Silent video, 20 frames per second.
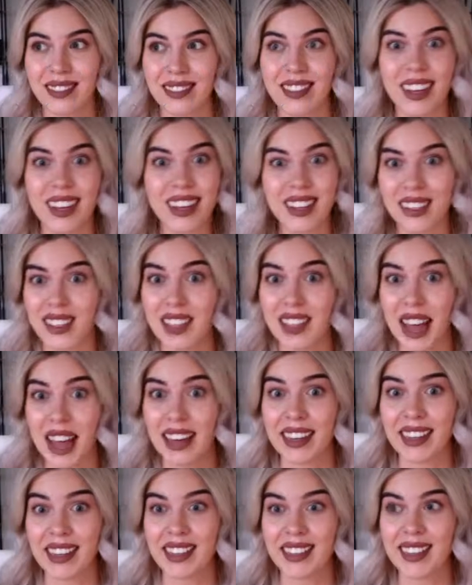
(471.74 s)
It's that
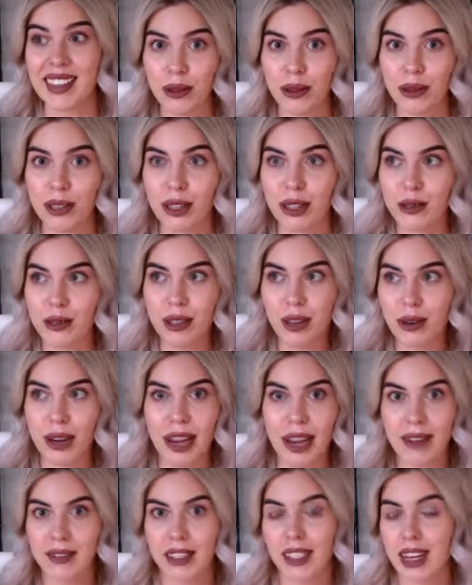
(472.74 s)
easy. You don't
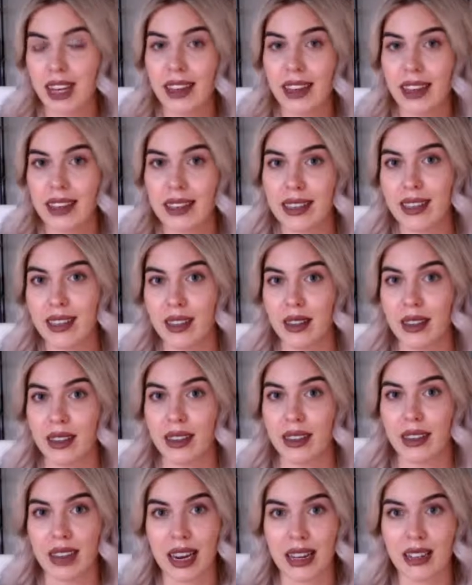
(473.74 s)
have to take that into
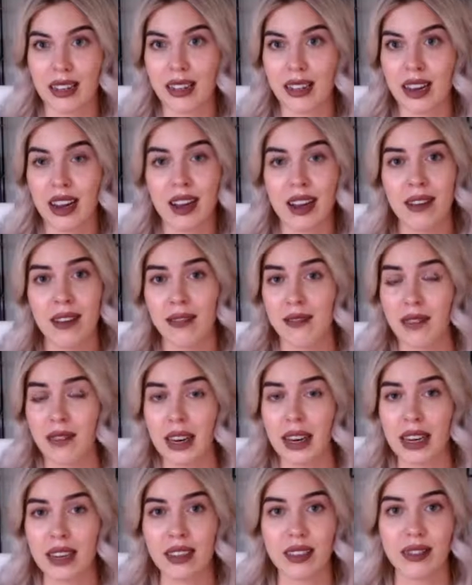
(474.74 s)
the next
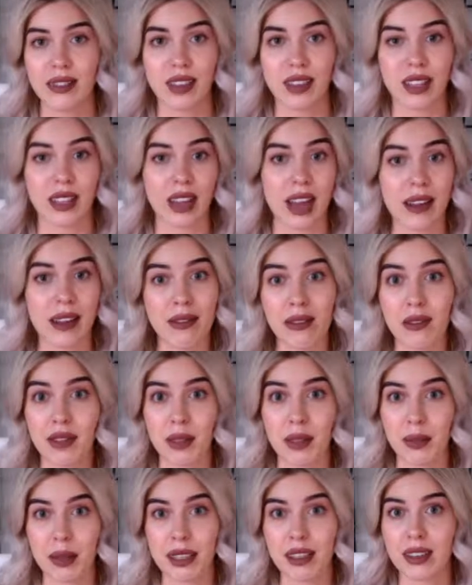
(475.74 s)
phase of the life of the
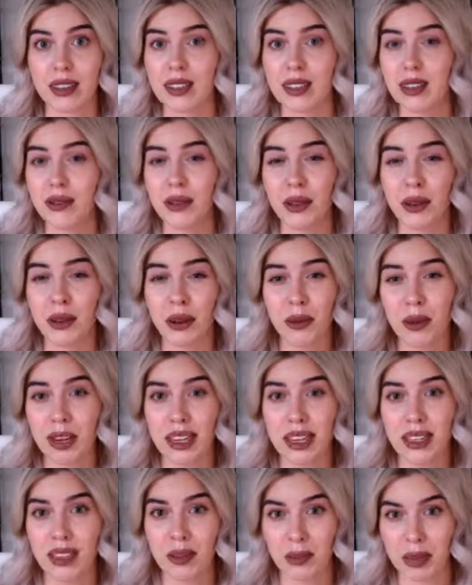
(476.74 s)
business if you don't want
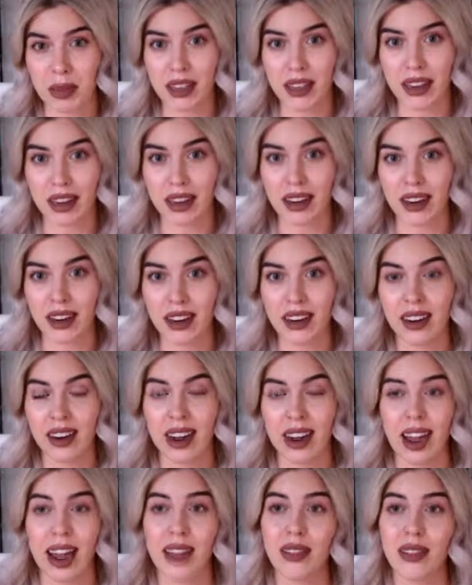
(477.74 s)
it to be there.
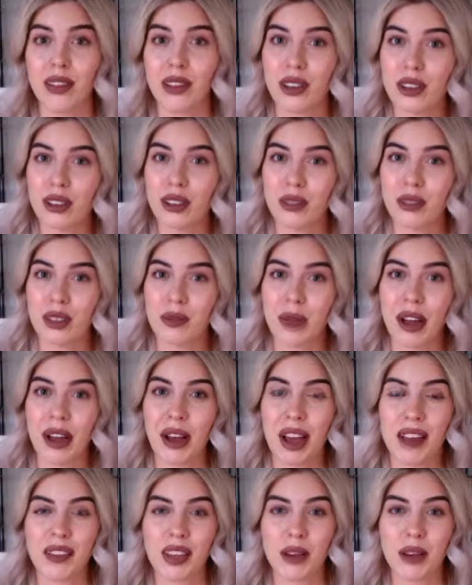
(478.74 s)
And the good news about
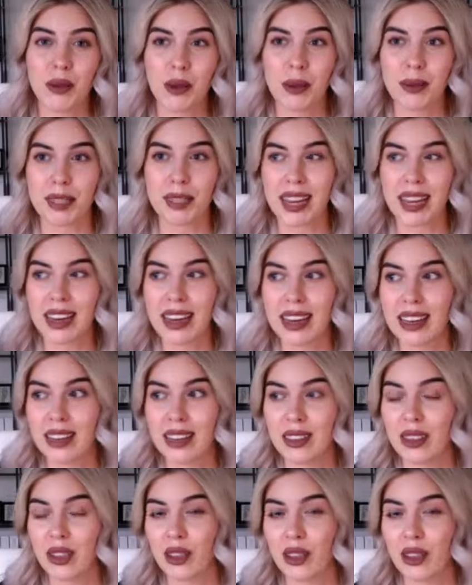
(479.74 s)
having a website
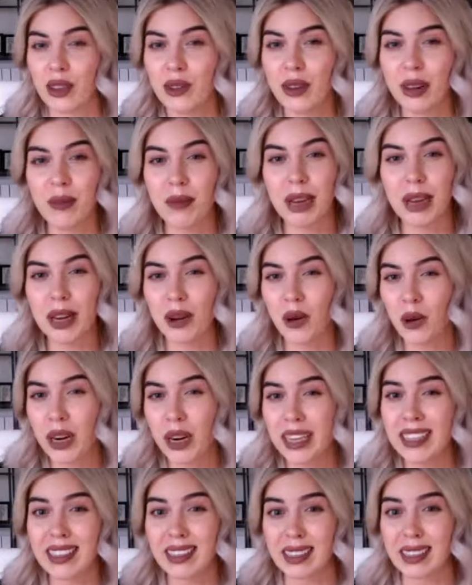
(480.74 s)
is you can make
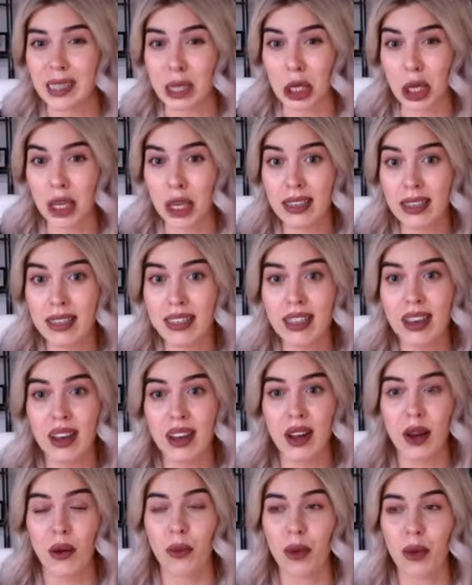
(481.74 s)
quick decisions,
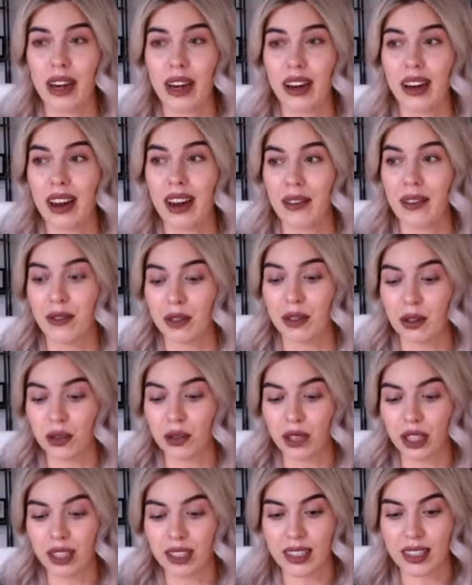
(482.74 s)
where if you
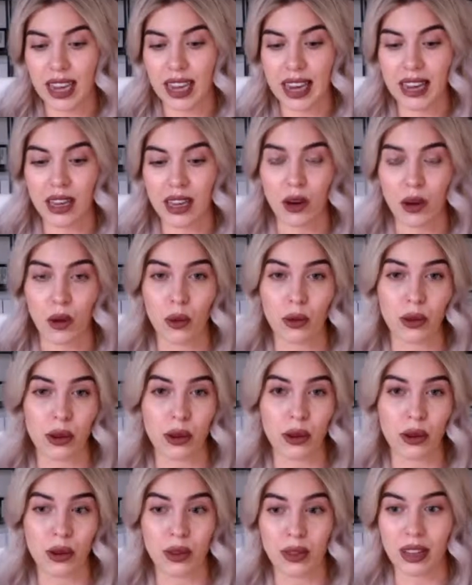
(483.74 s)
just take an old
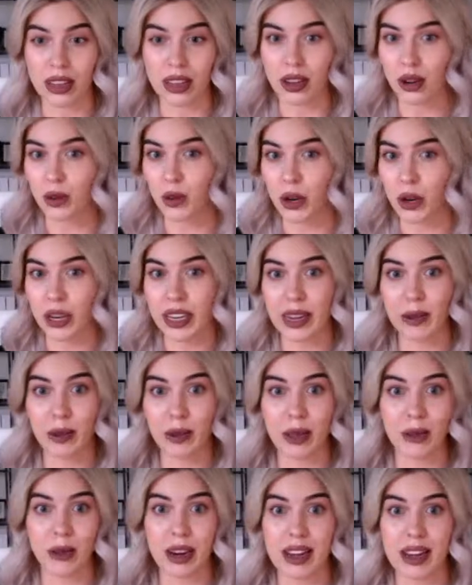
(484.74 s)
logo you're working
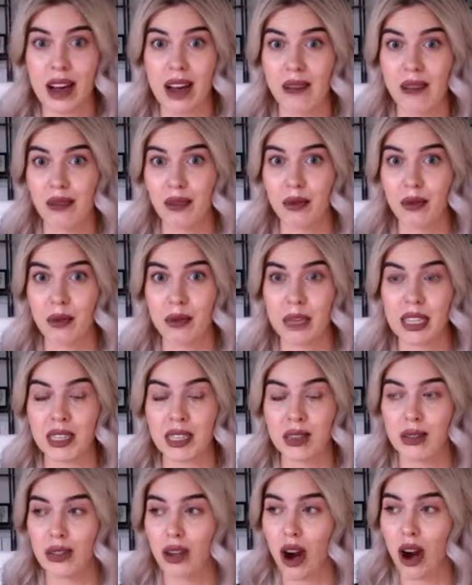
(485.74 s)
with right now from a
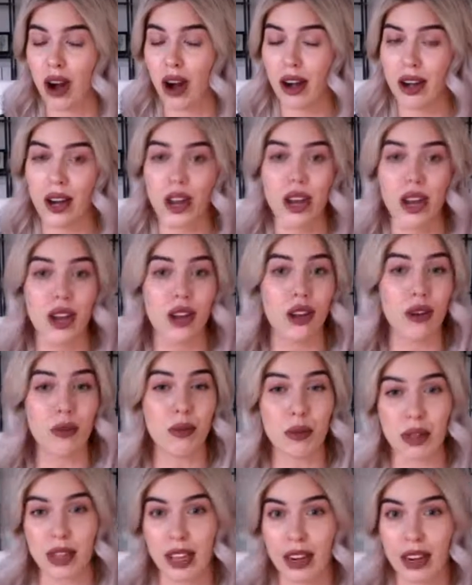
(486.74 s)
business card, you
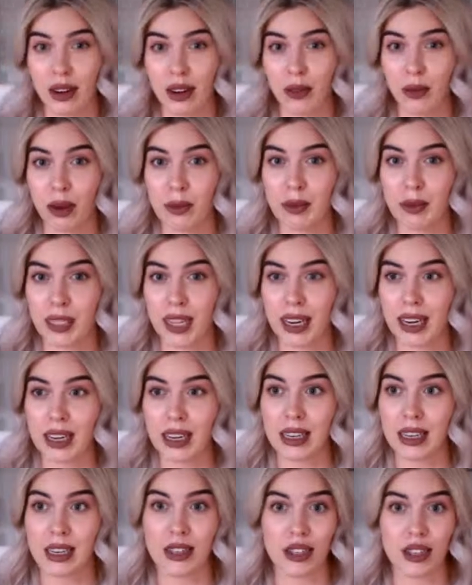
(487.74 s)
put that on a
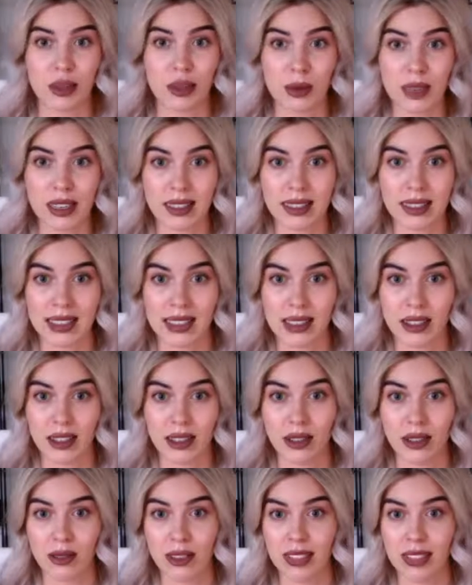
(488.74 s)
website, and 2 weeks later
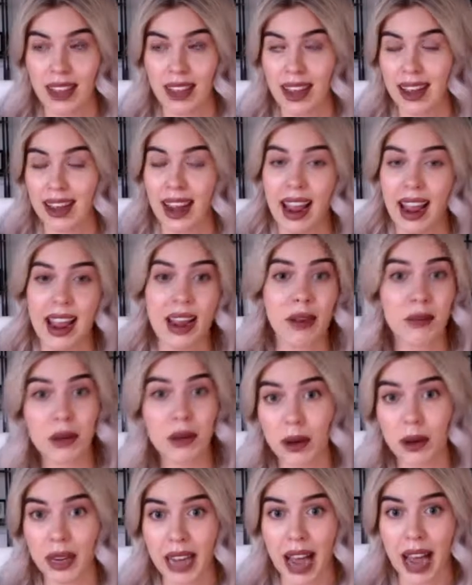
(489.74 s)
you decide, hey, I'm
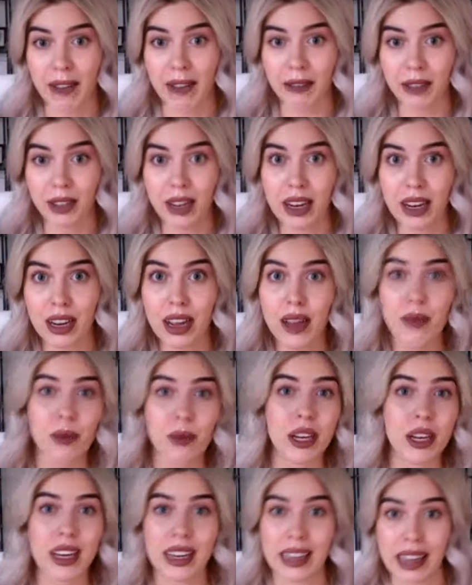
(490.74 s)
going after it and
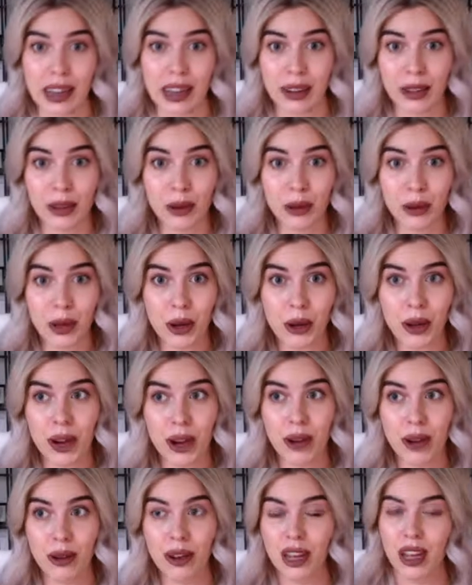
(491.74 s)
we're going to get a new
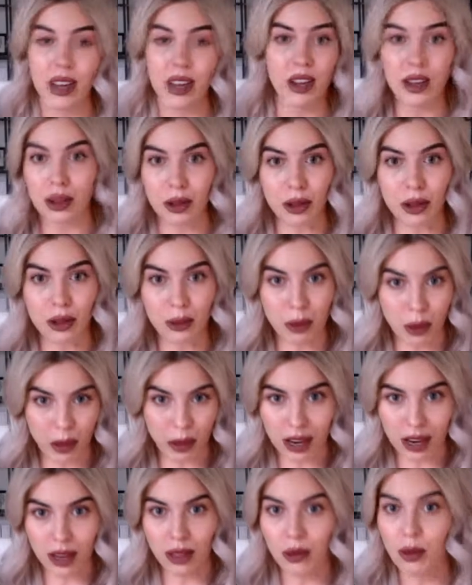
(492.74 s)
logo, you can throw
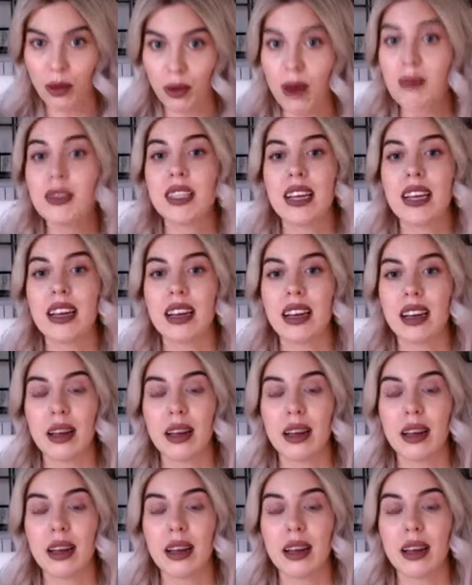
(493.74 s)
that on the website